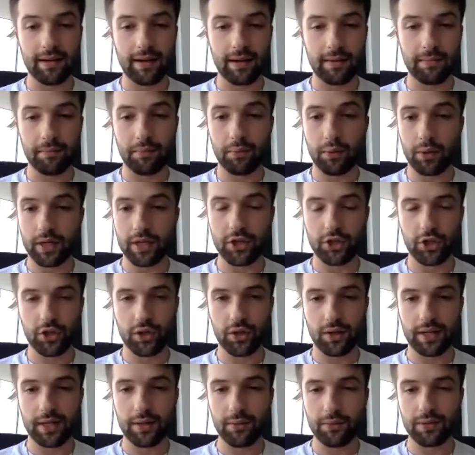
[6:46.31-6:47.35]
I'm pretty
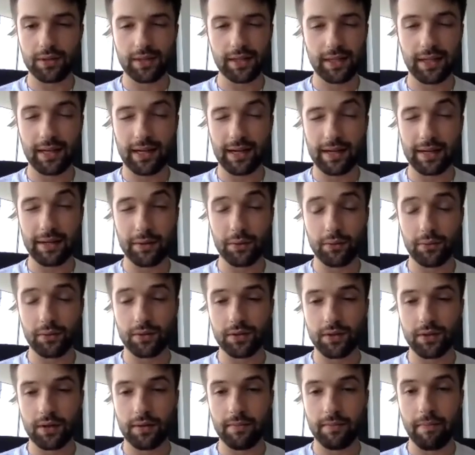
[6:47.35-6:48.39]
sure he was the guy who
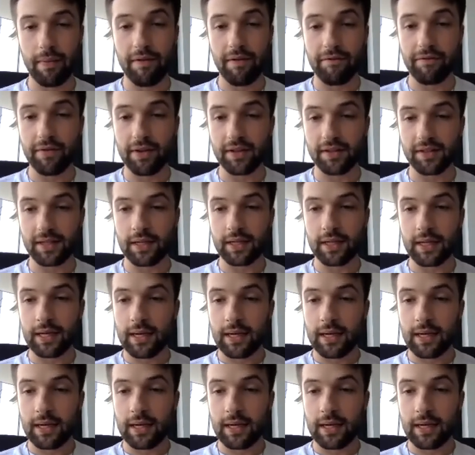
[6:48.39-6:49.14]
was on Memphis.